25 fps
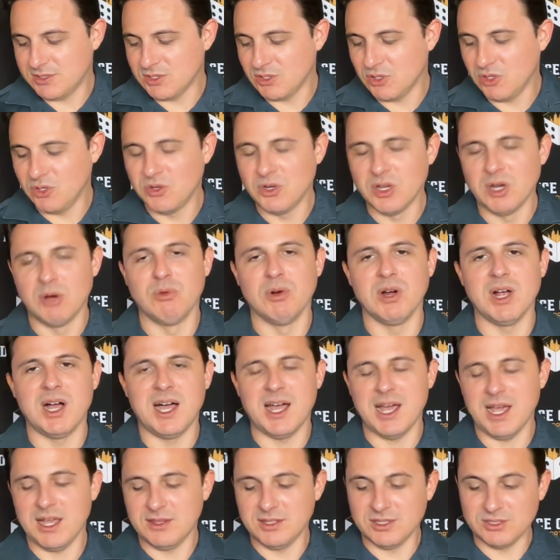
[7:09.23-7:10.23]
So you know we're
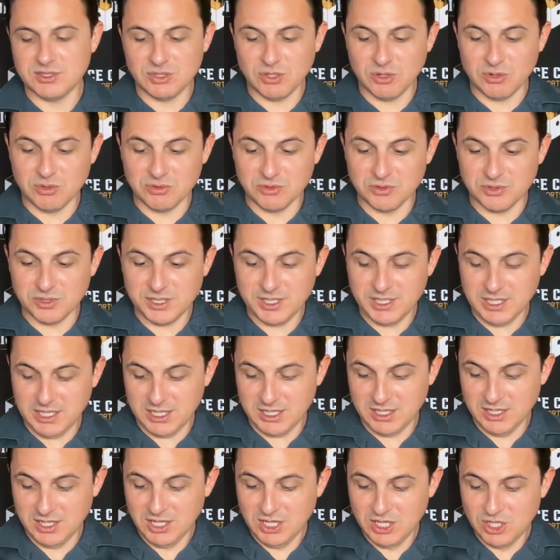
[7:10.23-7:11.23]
eyeing the total
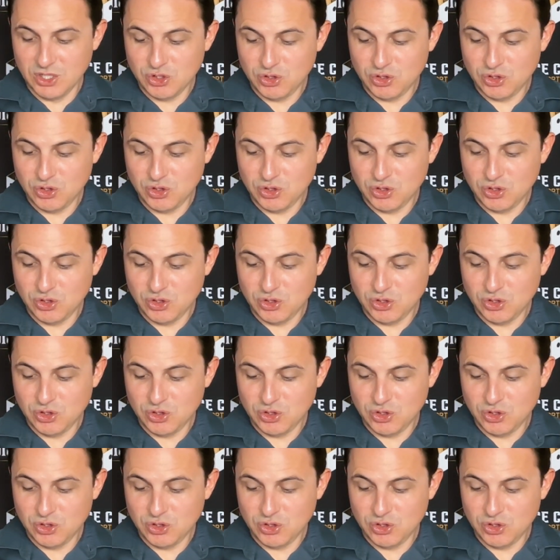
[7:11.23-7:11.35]
here.